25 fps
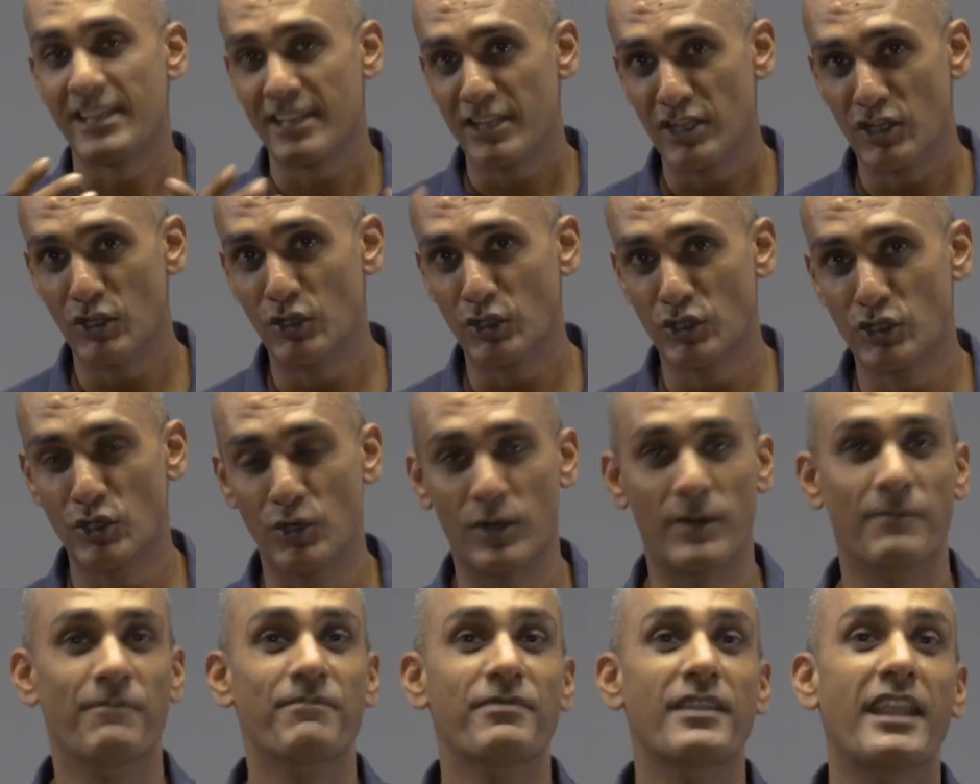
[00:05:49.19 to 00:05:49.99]
You
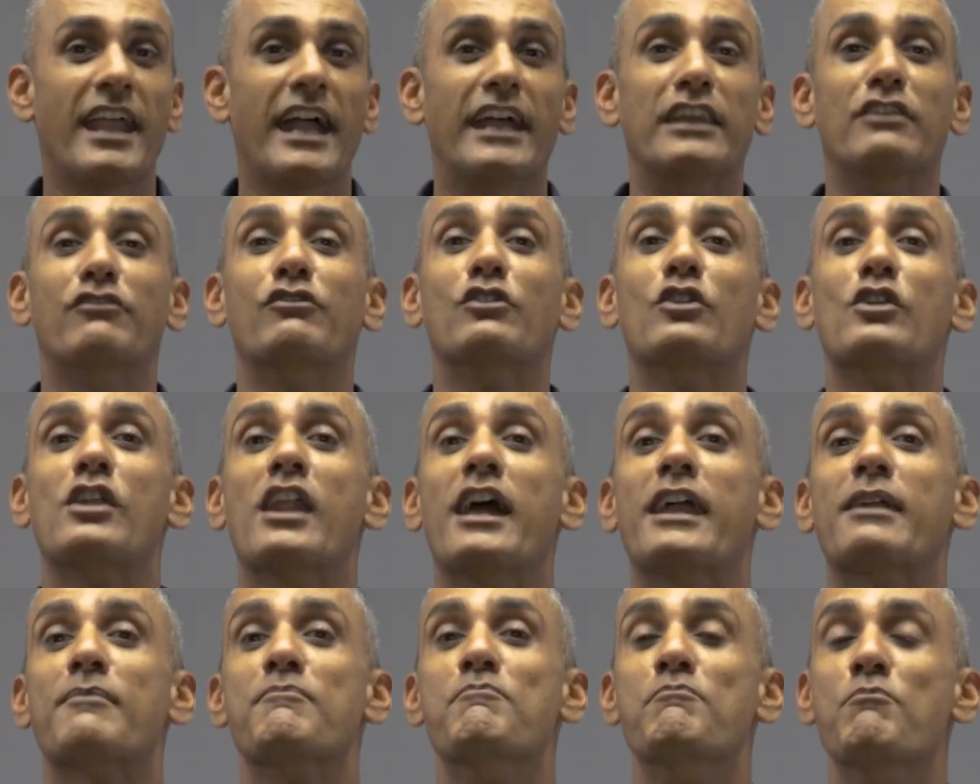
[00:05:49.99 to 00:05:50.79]
should. And if you'd
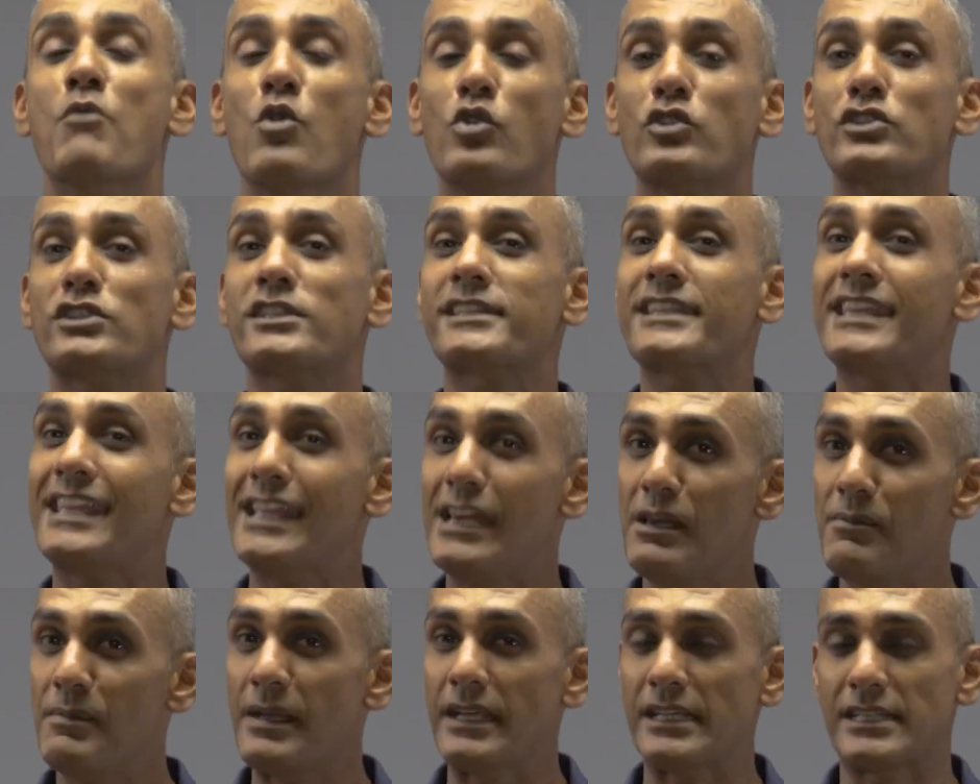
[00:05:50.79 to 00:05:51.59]
like more
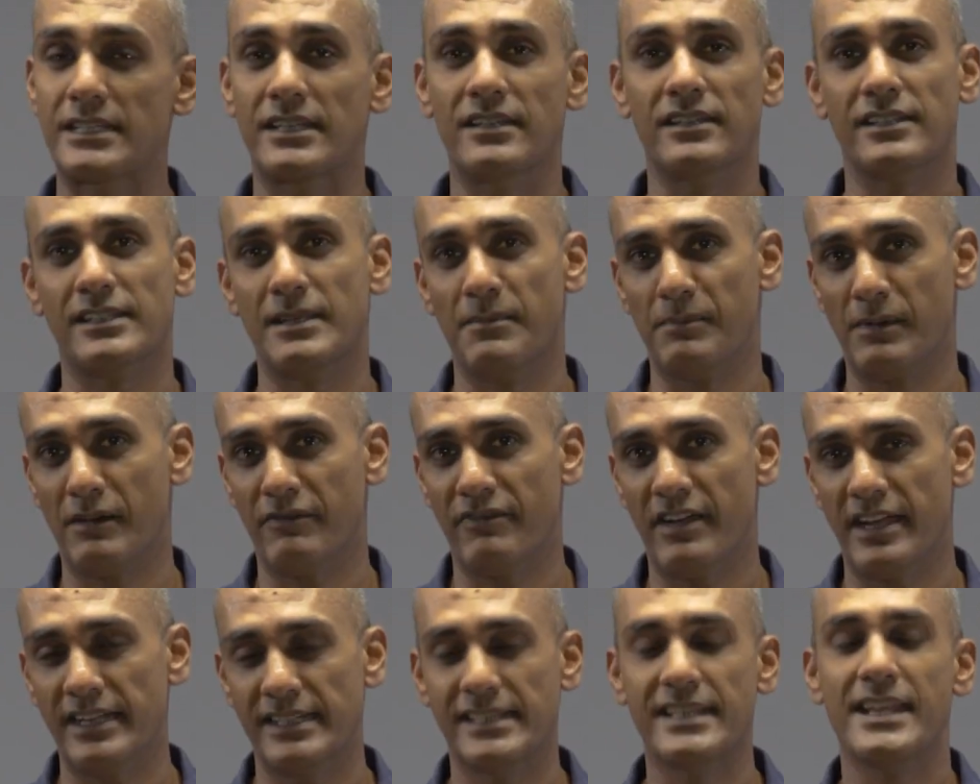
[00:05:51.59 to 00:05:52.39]
skill-based
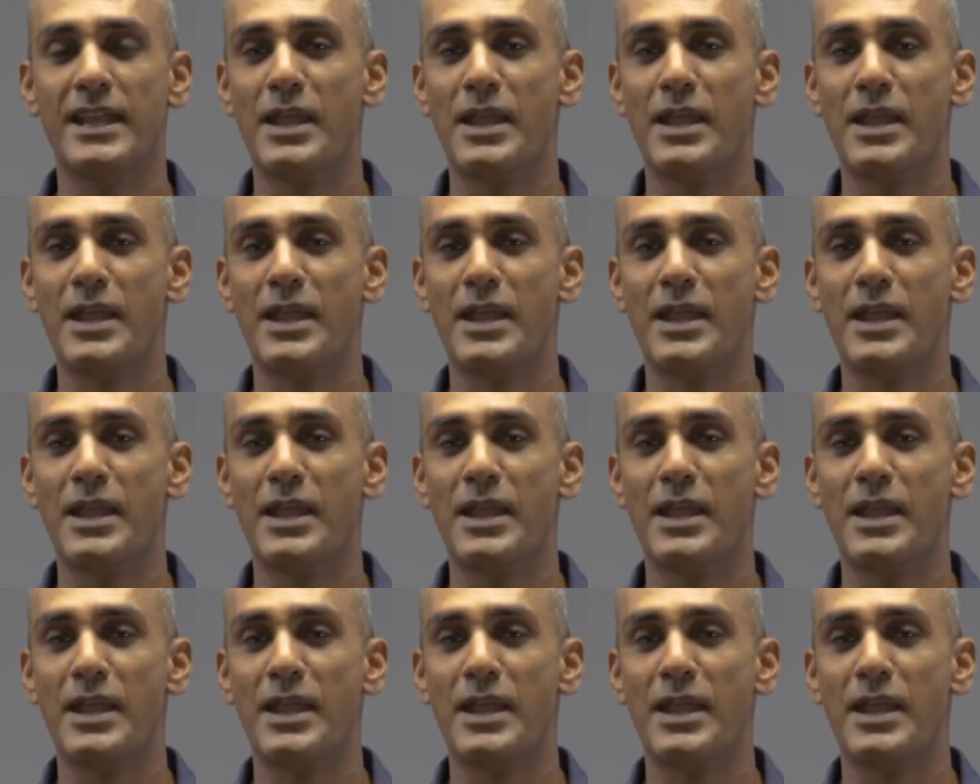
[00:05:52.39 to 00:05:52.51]
simplifieds,